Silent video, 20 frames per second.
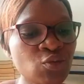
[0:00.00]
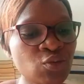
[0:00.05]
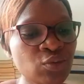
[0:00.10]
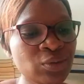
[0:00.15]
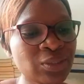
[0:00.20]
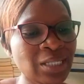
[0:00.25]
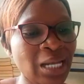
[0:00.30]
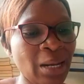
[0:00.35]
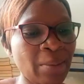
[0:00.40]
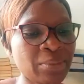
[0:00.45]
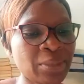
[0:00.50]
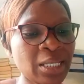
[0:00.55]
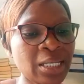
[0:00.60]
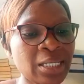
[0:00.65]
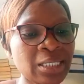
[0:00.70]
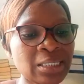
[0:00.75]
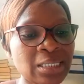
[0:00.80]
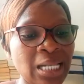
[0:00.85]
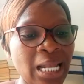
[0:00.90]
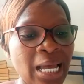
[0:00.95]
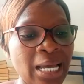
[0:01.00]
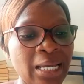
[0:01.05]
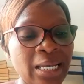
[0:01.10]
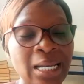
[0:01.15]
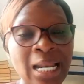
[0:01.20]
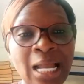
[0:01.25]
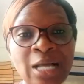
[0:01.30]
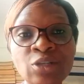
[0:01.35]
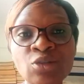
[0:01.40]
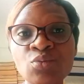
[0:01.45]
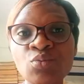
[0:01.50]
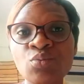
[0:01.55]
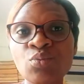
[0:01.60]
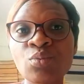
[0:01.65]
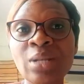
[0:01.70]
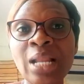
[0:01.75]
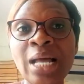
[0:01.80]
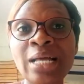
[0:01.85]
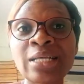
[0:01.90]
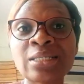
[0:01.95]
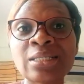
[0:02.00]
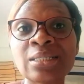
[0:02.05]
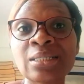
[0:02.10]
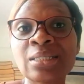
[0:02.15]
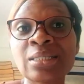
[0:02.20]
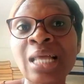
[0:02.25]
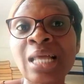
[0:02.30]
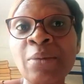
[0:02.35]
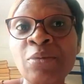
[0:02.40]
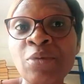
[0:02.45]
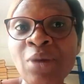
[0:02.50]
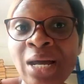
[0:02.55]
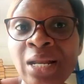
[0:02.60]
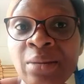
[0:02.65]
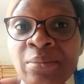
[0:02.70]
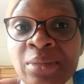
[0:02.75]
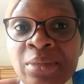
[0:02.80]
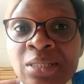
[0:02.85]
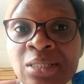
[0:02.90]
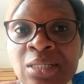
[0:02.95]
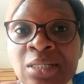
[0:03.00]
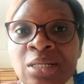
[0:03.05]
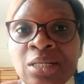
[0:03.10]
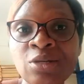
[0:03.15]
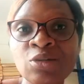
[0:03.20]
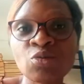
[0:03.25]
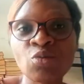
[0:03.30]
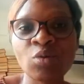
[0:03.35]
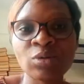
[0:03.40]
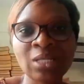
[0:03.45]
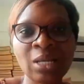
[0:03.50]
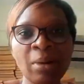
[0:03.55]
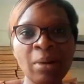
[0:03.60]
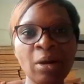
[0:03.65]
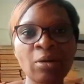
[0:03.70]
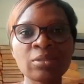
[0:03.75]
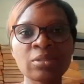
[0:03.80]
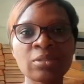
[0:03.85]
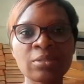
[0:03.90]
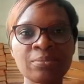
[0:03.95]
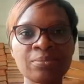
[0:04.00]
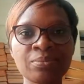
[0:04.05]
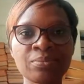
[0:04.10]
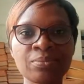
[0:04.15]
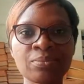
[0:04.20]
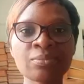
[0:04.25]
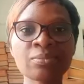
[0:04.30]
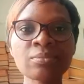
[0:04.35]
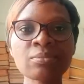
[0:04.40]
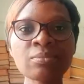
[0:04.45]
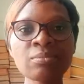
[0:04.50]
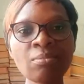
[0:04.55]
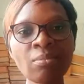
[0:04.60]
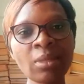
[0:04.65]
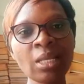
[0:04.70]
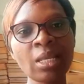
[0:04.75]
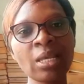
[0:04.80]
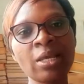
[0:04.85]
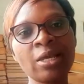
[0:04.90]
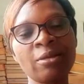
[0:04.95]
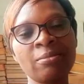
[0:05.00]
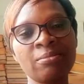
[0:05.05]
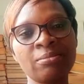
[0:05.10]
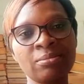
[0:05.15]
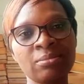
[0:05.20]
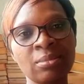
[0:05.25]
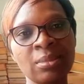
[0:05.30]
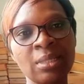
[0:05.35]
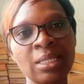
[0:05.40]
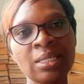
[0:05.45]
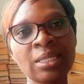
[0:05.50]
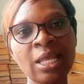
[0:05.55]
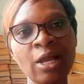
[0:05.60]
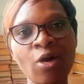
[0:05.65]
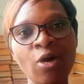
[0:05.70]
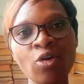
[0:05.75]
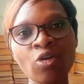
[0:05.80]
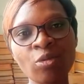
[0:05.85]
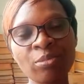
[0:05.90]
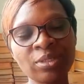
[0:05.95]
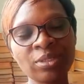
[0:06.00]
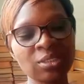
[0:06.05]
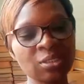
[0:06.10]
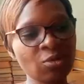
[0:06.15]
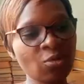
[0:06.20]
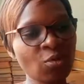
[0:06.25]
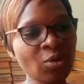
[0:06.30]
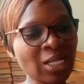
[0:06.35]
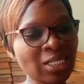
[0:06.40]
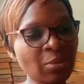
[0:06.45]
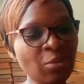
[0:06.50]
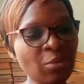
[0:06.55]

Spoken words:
some things like last time we had a meeting. It was about the economists. What are some of the